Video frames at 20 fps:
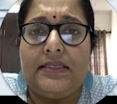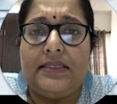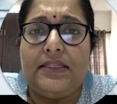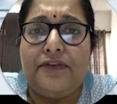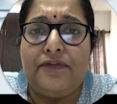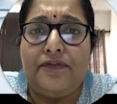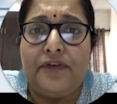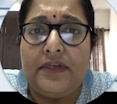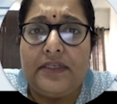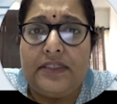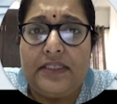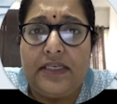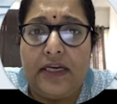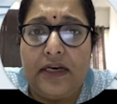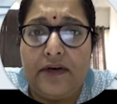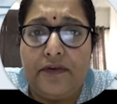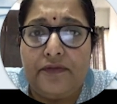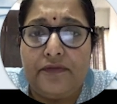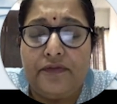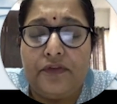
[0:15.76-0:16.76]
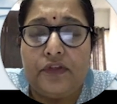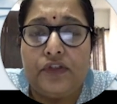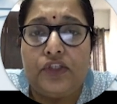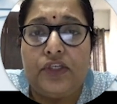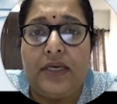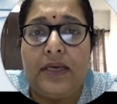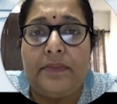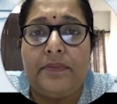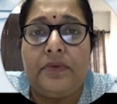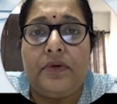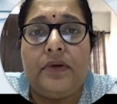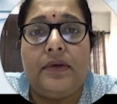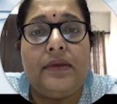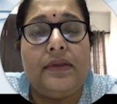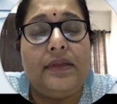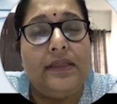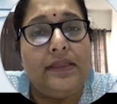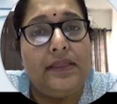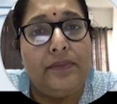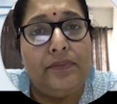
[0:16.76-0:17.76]
the first half of the chapter
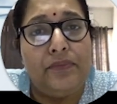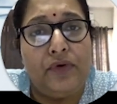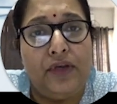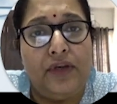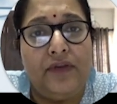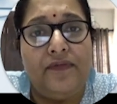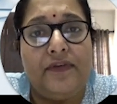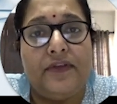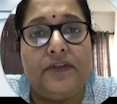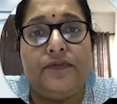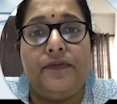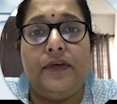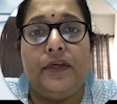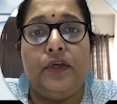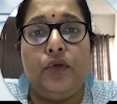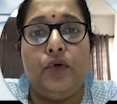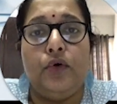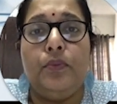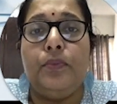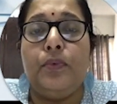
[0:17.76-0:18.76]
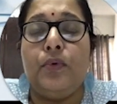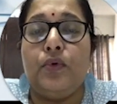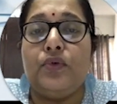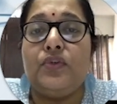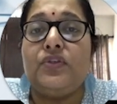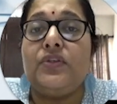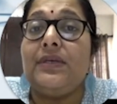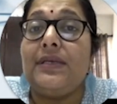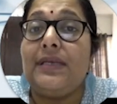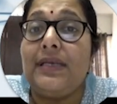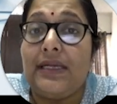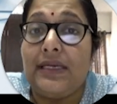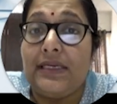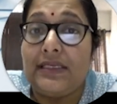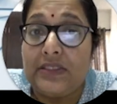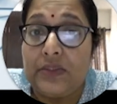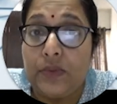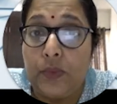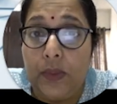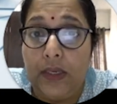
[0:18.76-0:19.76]
in the previous video posted
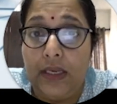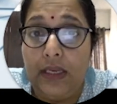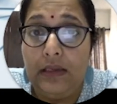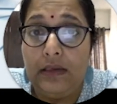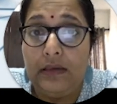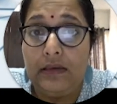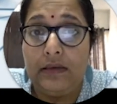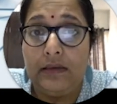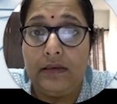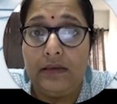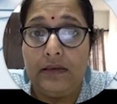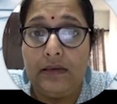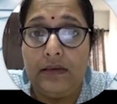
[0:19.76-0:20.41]
last week.